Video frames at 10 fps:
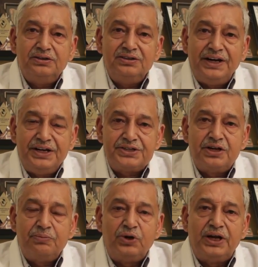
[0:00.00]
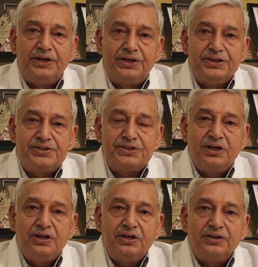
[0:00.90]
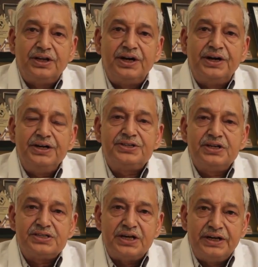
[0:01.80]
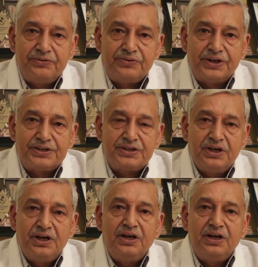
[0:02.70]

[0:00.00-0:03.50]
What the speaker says: additional modalities, there are additional side effects,